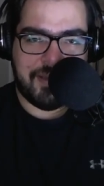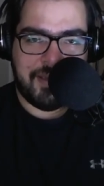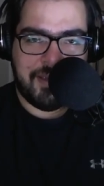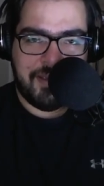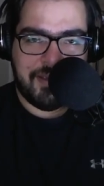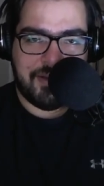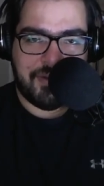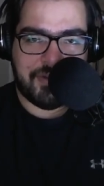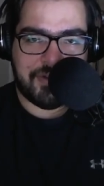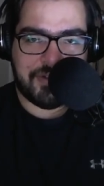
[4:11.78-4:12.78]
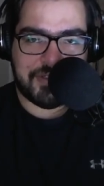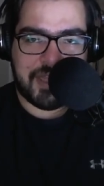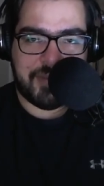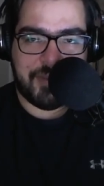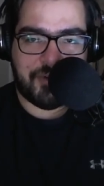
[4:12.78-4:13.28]
You know, there, there's a lot
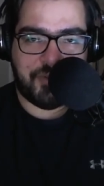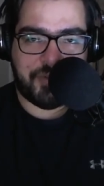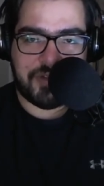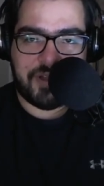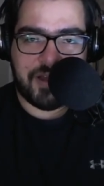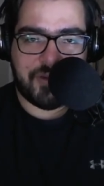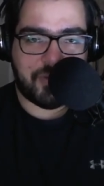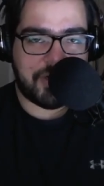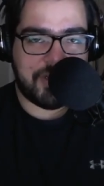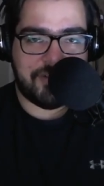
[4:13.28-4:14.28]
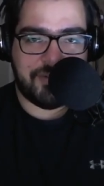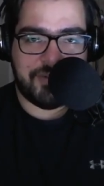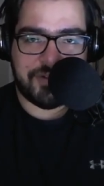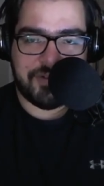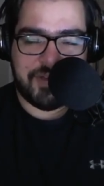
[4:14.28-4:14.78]
of people who put a lot of work into
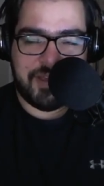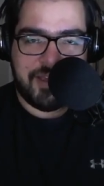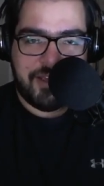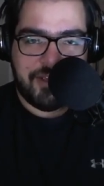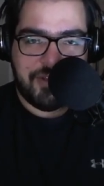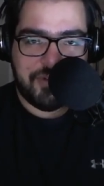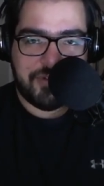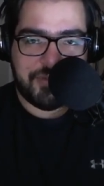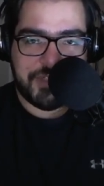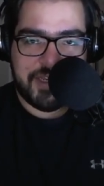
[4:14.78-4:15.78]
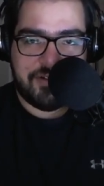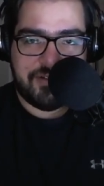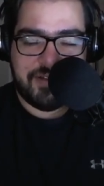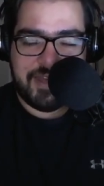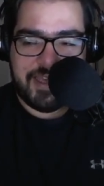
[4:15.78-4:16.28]
their YouTube
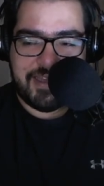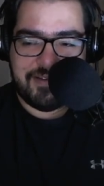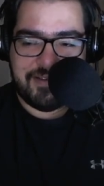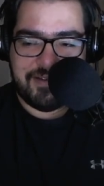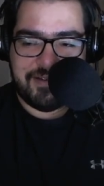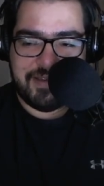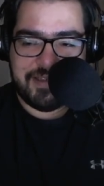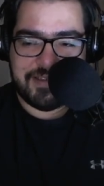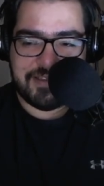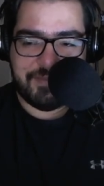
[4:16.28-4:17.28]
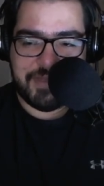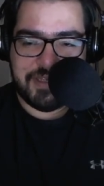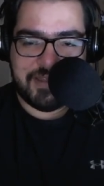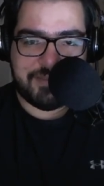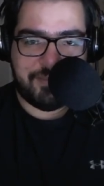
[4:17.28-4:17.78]
channel, and uh, it's just it,
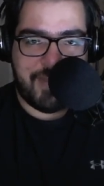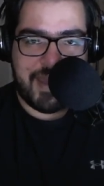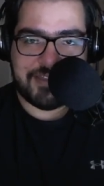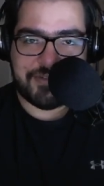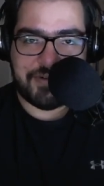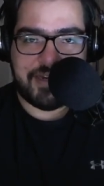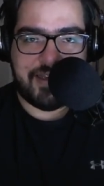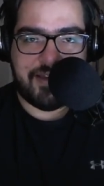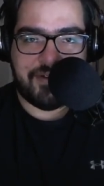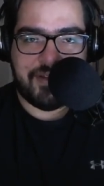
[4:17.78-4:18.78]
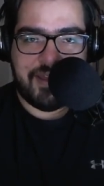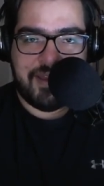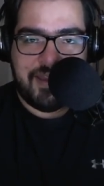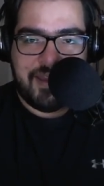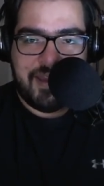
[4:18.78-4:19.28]
it's a mess right now,
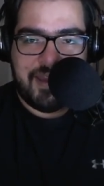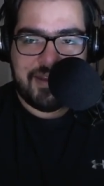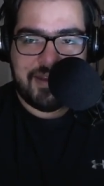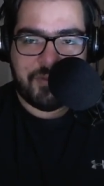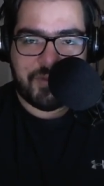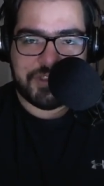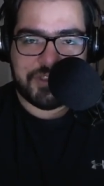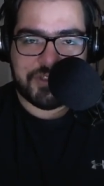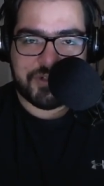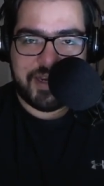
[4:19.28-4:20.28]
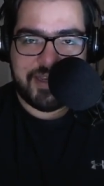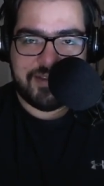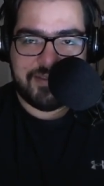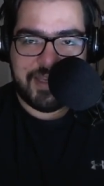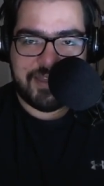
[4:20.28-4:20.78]
and everyone's just trying to
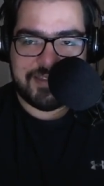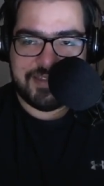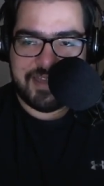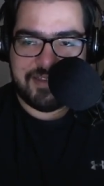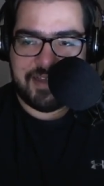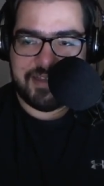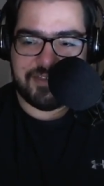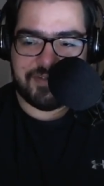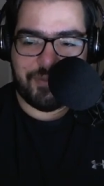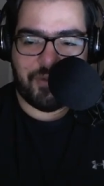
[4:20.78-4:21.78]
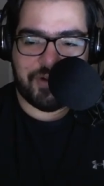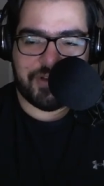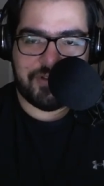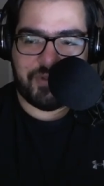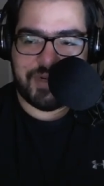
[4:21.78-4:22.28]
make this deadline, this February
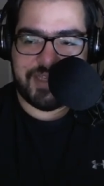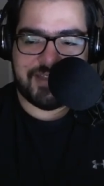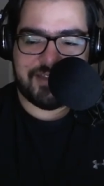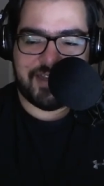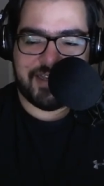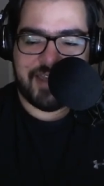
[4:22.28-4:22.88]
twentieth deadline.